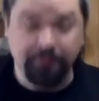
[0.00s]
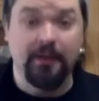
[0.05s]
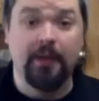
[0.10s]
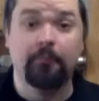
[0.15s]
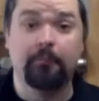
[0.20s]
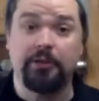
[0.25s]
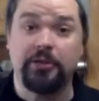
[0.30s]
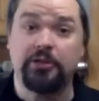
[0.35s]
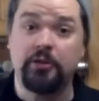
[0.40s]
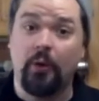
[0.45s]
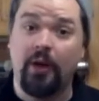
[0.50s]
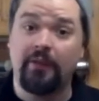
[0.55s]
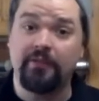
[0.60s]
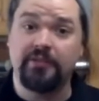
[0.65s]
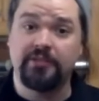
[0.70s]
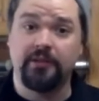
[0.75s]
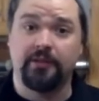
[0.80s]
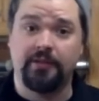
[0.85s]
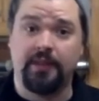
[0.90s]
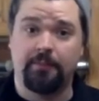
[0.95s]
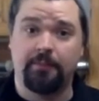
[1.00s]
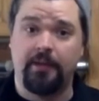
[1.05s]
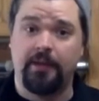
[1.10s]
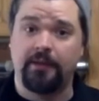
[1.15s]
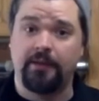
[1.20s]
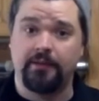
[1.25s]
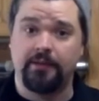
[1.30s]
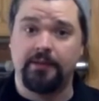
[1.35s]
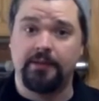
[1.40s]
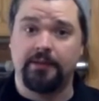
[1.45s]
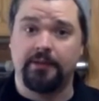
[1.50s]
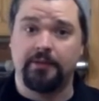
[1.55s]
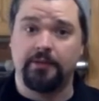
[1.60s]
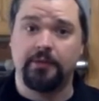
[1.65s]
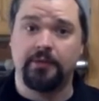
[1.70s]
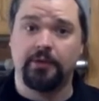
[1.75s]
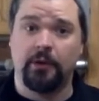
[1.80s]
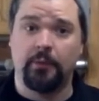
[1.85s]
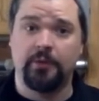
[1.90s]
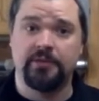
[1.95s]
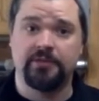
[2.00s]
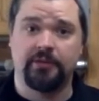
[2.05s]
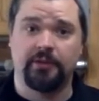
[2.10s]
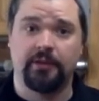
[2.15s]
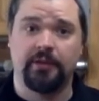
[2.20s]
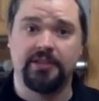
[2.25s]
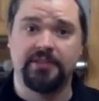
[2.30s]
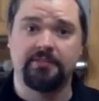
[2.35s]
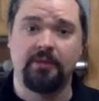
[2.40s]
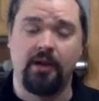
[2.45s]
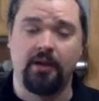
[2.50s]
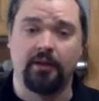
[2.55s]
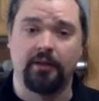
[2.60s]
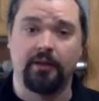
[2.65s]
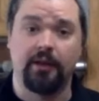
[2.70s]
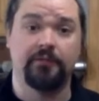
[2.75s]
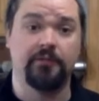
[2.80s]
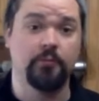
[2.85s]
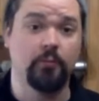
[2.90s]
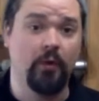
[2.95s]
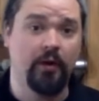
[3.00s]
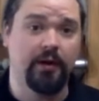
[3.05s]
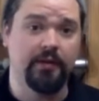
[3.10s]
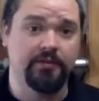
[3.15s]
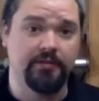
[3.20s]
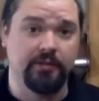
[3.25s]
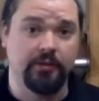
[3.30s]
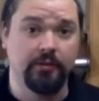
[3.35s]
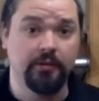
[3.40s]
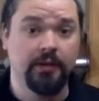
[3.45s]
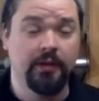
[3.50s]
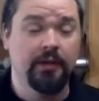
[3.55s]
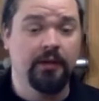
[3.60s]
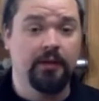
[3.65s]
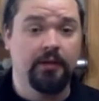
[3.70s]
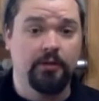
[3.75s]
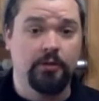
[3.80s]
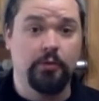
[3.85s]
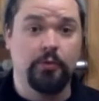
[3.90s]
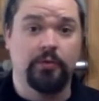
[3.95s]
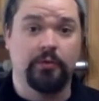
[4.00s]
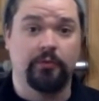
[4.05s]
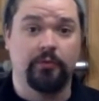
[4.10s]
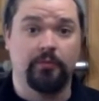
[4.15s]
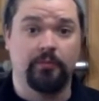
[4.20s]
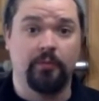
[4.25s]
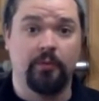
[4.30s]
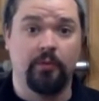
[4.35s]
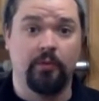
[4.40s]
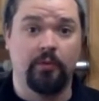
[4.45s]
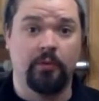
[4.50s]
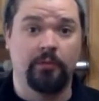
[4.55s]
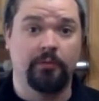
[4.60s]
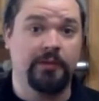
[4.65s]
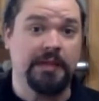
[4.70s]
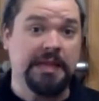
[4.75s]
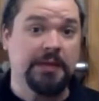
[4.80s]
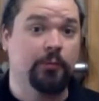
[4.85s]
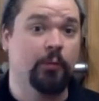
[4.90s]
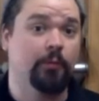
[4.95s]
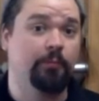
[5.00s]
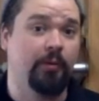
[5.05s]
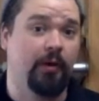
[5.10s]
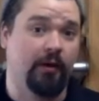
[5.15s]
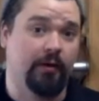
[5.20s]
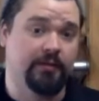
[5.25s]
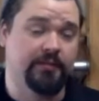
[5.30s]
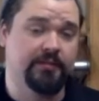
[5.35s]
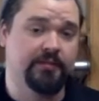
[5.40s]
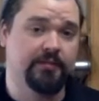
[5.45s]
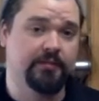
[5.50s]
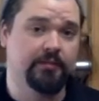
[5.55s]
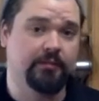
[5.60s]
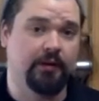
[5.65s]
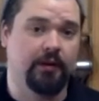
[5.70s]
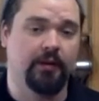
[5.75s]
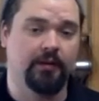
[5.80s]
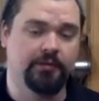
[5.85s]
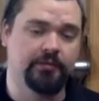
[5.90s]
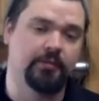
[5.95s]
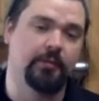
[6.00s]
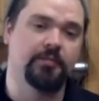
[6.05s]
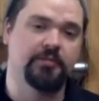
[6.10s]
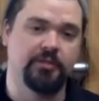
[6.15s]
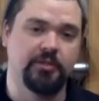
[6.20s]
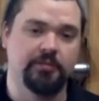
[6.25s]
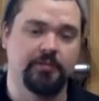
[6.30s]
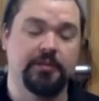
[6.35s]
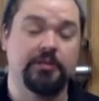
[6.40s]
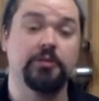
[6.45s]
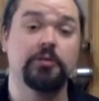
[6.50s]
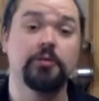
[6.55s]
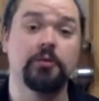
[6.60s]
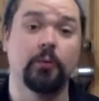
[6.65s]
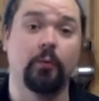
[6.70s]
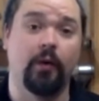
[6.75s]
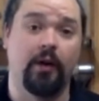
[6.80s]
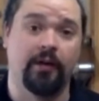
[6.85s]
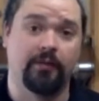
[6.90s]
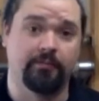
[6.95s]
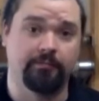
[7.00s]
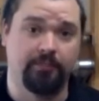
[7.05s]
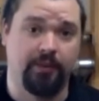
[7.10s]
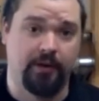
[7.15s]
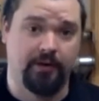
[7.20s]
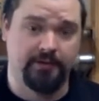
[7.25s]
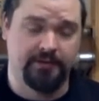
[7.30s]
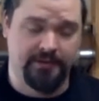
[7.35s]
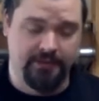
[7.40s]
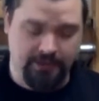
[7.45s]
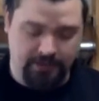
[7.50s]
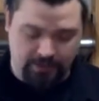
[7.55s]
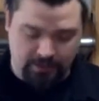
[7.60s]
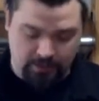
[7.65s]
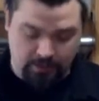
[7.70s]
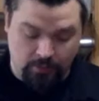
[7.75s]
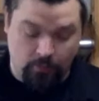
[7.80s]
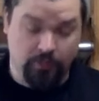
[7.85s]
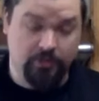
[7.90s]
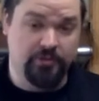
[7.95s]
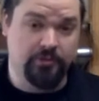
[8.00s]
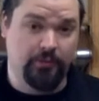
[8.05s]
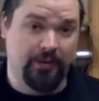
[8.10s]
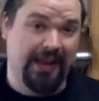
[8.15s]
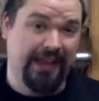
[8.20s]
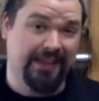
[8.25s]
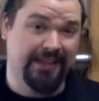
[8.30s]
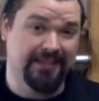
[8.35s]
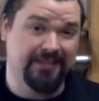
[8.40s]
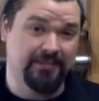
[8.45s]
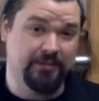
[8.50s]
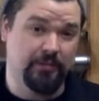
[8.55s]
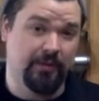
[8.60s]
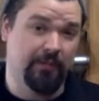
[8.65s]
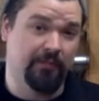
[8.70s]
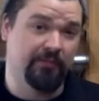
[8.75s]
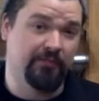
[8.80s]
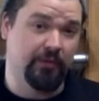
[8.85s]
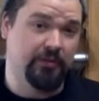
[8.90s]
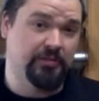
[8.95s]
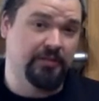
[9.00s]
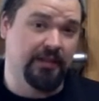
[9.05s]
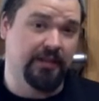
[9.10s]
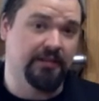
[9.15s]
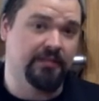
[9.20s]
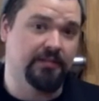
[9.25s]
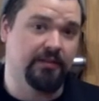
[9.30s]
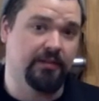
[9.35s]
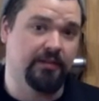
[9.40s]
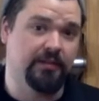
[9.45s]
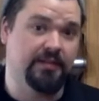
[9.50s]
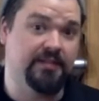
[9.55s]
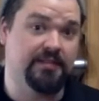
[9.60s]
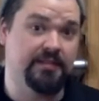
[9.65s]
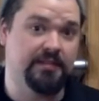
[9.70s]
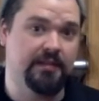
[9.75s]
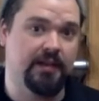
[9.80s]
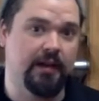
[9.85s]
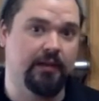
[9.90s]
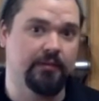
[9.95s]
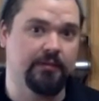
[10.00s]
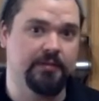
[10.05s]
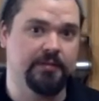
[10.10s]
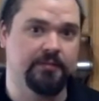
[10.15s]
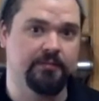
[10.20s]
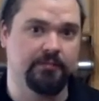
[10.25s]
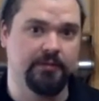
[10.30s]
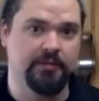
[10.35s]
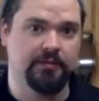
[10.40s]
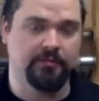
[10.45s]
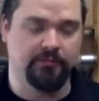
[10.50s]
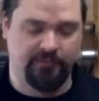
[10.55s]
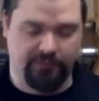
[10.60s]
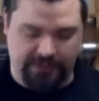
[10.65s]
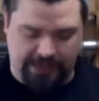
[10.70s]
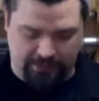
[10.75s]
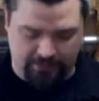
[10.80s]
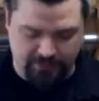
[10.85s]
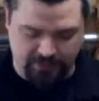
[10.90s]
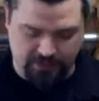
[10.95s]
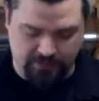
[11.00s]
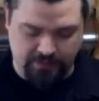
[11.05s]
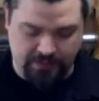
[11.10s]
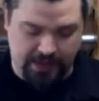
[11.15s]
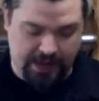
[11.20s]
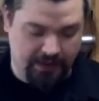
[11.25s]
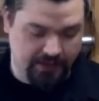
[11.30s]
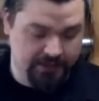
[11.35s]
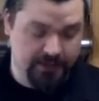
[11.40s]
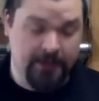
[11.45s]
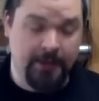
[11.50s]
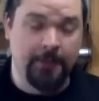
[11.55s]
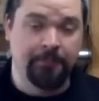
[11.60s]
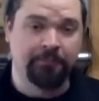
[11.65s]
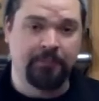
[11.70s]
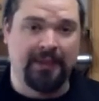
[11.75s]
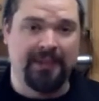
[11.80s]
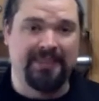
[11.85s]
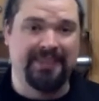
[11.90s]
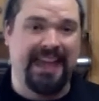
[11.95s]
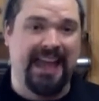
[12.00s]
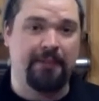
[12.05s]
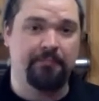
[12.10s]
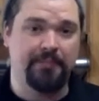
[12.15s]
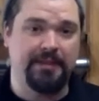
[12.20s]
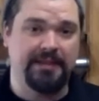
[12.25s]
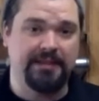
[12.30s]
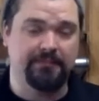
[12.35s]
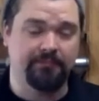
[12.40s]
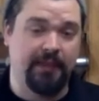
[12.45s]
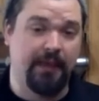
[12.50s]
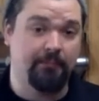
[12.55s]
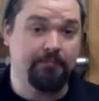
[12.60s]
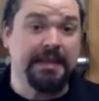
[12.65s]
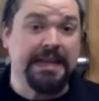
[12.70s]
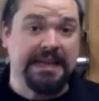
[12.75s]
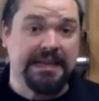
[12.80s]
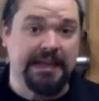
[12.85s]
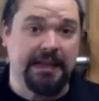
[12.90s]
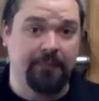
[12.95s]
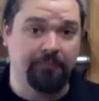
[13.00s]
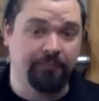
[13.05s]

But you don't have to start that big either. You can always start a lot smaller. If you wanted to, you could remove equal parts, or 2 to 1 parts, which is what I like to do when I'm first getting started to see how these flours are going to react. That meaning,